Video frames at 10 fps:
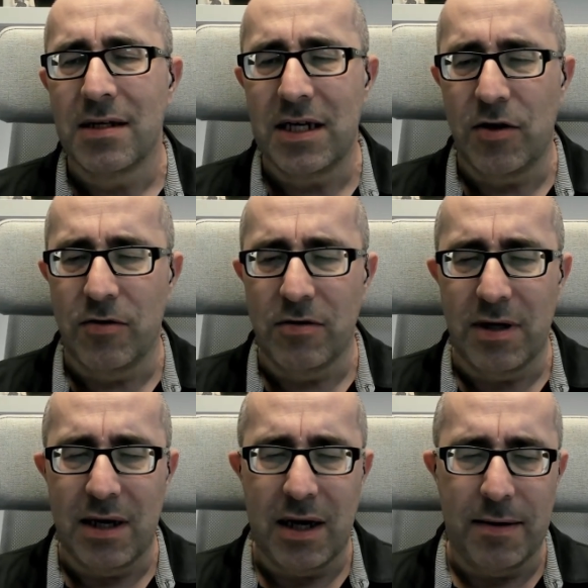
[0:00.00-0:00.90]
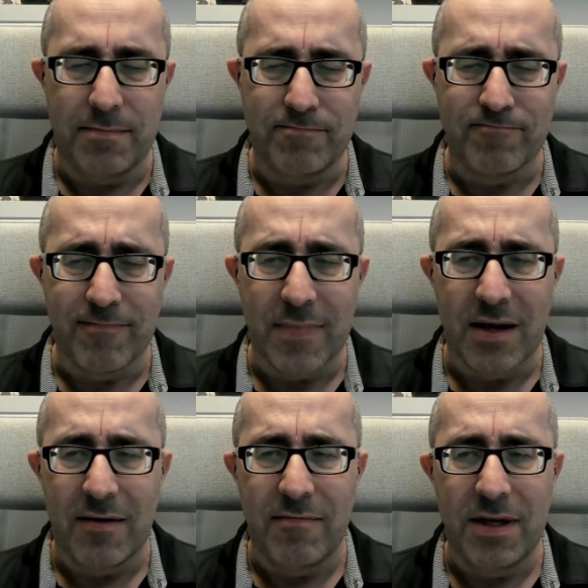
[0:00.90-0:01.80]
So
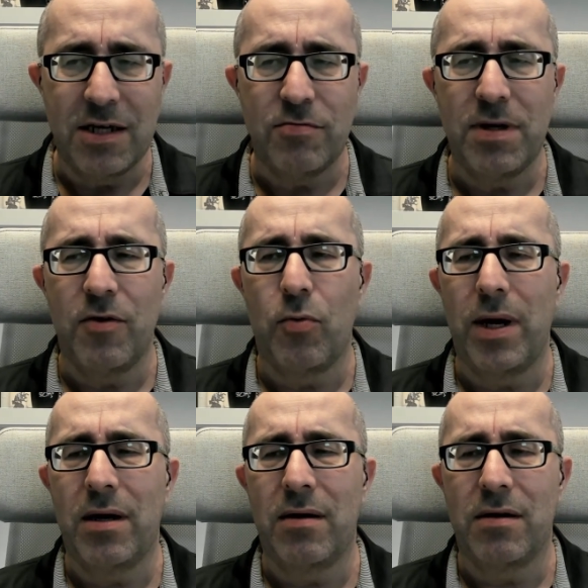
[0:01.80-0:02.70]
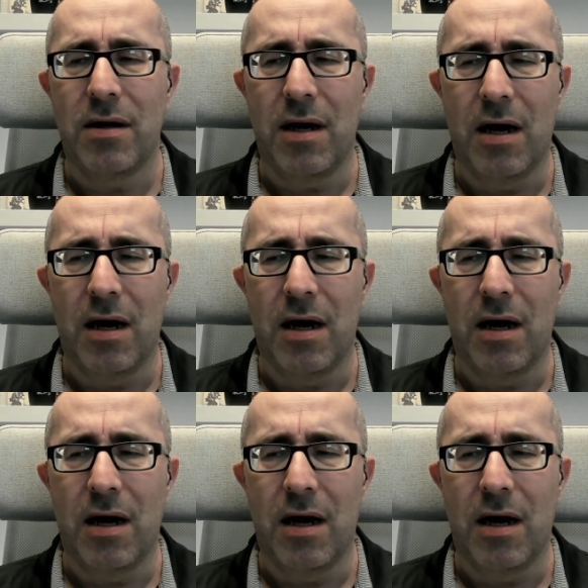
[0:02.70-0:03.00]
you need to be aware